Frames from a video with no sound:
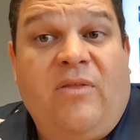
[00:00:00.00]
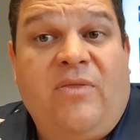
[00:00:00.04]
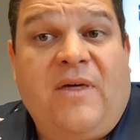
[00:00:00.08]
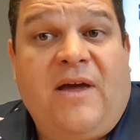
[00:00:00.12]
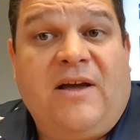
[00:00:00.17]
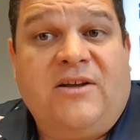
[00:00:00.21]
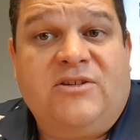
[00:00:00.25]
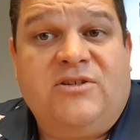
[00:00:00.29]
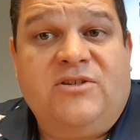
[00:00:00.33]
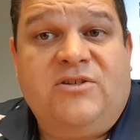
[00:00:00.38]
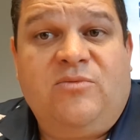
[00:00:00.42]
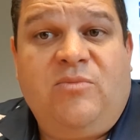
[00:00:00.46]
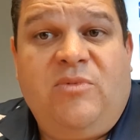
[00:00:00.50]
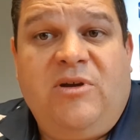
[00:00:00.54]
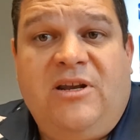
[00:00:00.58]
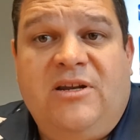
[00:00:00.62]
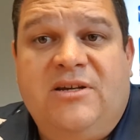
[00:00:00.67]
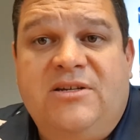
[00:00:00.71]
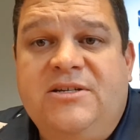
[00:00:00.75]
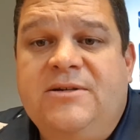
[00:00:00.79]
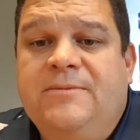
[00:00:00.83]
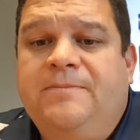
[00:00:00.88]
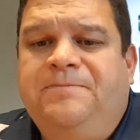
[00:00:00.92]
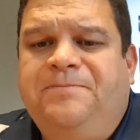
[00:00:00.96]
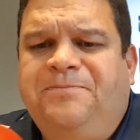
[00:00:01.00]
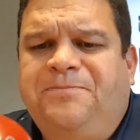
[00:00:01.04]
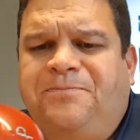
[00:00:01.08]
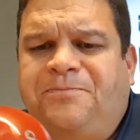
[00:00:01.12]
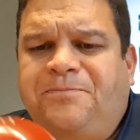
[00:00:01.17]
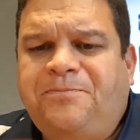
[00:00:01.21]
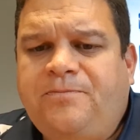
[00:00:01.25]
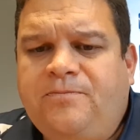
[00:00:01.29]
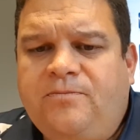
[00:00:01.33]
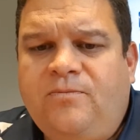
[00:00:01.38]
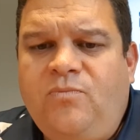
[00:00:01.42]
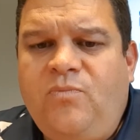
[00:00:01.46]
thousands of meters.
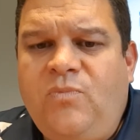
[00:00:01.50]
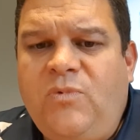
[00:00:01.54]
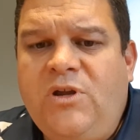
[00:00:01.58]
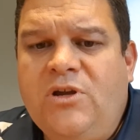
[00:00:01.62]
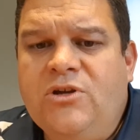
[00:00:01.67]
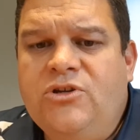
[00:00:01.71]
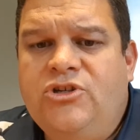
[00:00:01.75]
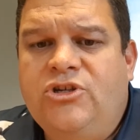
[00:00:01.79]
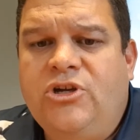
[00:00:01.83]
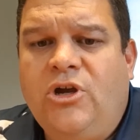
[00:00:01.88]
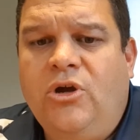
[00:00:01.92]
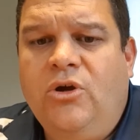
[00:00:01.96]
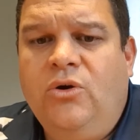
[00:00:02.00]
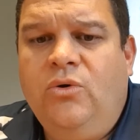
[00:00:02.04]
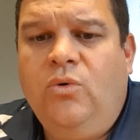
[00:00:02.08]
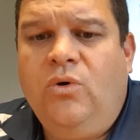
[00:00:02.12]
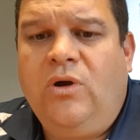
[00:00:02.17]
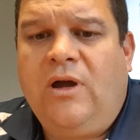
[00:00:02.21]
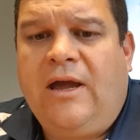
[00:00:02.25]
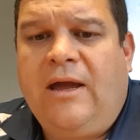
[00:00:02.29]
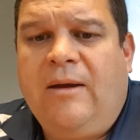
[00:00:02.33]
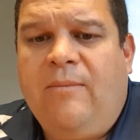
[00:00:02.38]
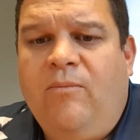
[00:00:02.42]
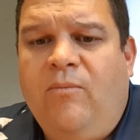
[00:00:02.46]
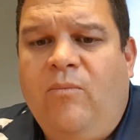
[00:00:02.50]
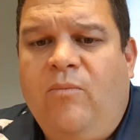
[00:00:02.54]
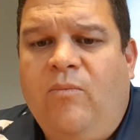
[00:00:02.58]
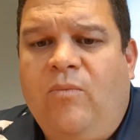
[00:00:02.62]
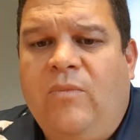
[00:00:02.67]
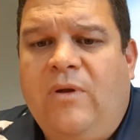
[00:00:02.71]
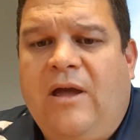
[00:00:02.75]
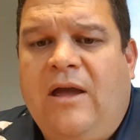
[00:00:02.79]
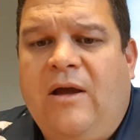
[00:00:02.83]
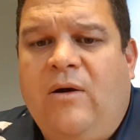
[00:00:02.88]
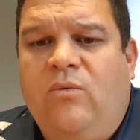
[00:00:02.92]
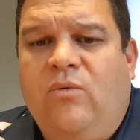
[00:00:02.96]
So
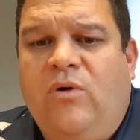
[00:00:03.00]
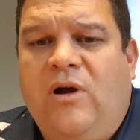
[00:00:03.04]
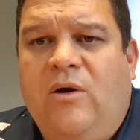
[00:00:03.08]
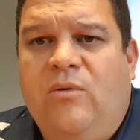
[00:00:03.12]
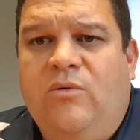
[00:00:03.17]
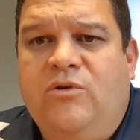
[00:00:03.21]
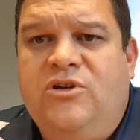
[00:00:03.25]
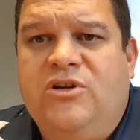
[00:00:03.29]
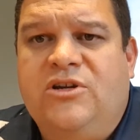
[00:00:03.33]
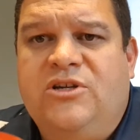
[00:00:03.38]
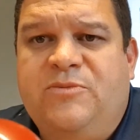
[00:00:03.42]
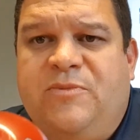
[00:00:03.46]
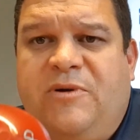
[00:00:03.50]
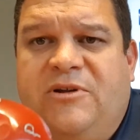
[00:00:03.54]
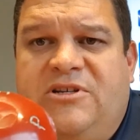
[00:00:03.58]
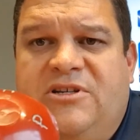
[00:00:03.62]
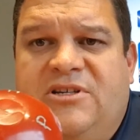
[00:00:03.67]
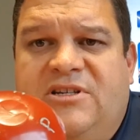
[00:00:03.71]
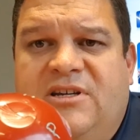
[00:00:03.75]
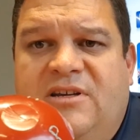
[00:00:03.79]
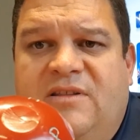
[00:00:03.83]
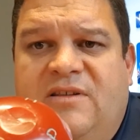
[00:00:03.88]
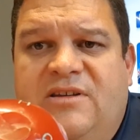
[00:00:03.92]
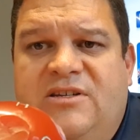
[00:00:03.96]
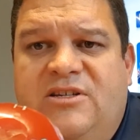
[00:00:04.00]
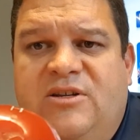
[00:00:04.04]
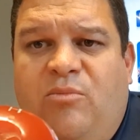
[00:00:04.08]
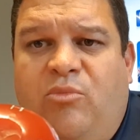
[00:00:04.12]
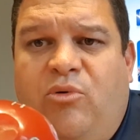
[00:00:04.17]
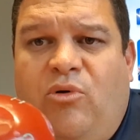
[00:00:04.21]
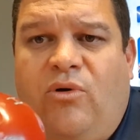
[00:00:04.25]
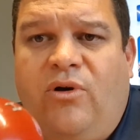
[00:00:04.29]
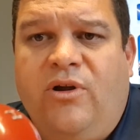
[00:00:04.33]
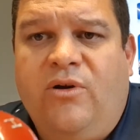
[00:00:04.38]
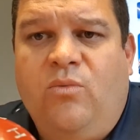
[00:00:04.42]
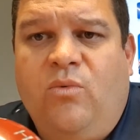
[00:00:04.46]
how would you expect to see these
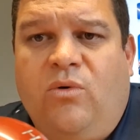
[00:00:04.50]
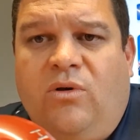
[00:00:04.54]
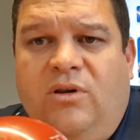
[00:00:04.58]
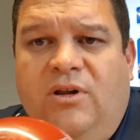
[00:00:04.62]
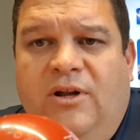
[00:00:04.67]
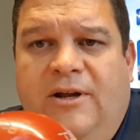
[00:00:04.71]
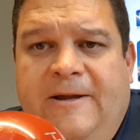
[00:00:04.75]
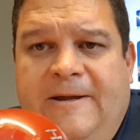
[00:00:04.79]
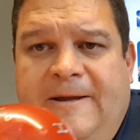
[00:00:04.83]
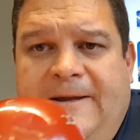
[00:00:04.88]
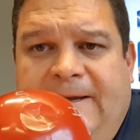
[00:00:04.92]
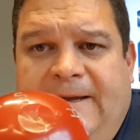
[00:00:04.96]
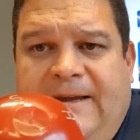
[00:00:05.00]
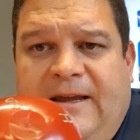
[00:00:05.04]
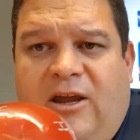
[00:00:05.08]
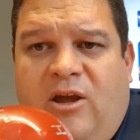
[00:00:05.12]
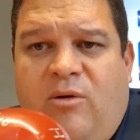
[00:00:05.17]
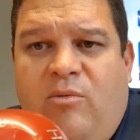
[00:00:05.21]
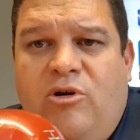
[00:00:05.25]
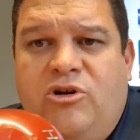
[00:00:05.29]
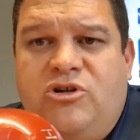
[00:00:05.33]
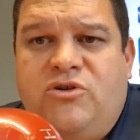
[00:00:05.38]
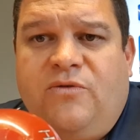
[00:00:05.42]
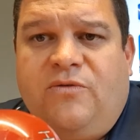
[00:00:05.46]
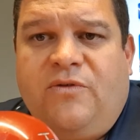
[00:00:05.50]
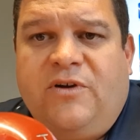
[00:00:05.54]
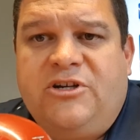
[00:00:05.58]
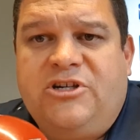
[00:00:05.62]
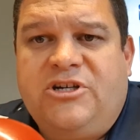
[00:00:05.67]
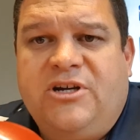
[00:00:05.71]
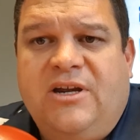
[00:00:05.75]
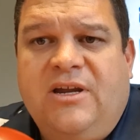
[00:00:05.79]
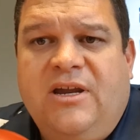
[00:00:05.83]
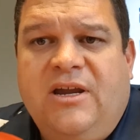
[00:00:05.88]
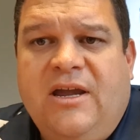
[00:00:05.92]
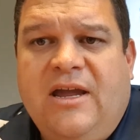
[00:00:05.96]
deployed? Well, in commercial
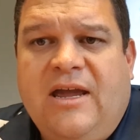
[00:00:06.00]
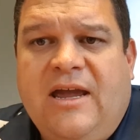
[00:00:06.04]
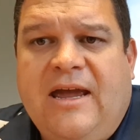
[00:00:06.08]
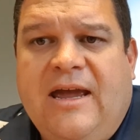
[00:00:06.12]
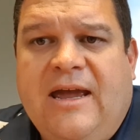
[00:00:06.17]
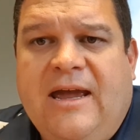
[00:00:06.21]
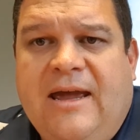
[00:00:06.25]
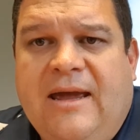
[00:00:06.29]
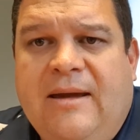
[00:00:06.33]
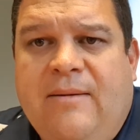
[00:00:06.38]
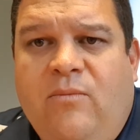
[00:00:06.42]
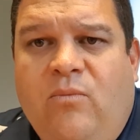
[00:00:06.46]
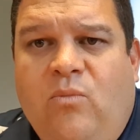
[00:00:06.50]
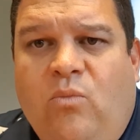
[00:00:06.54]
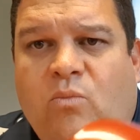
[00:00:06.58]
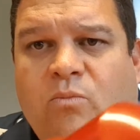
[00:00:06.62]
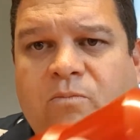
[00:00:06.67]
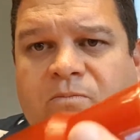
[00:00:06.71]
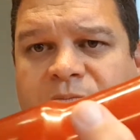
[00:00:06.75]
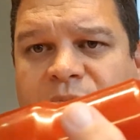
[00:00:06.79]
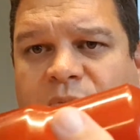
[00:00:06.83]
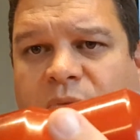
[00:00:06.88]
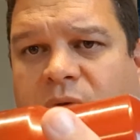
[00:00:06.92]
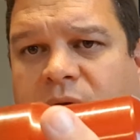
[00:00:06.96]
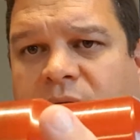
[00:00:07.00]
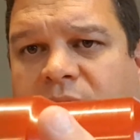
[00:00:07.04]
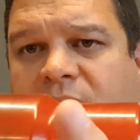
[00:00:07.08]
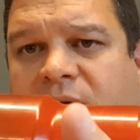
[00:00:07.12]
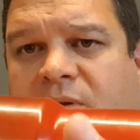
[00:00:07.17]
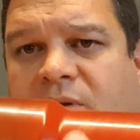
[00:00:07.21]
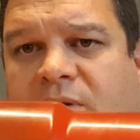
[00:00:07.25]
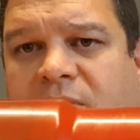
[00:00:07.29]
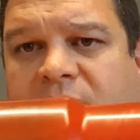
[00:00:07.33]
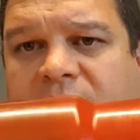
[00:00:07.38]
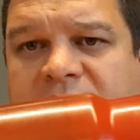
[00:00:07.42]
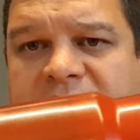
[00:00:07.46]
fishing,
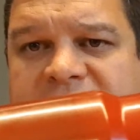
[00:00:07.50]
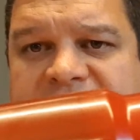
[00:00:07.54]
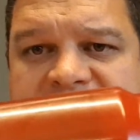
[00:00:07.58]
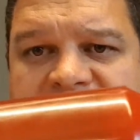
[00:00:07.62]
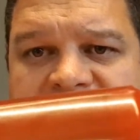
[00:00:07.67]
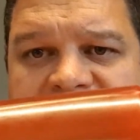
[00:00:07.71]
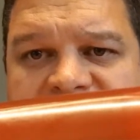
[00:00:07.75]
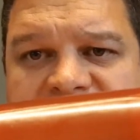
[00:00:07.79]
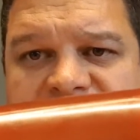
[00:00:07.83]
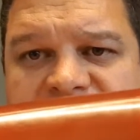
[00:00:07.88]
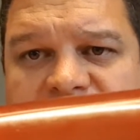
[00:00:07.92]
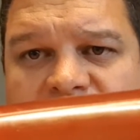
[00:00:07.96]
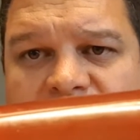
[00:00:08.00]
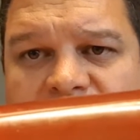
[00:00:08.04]
these sensors are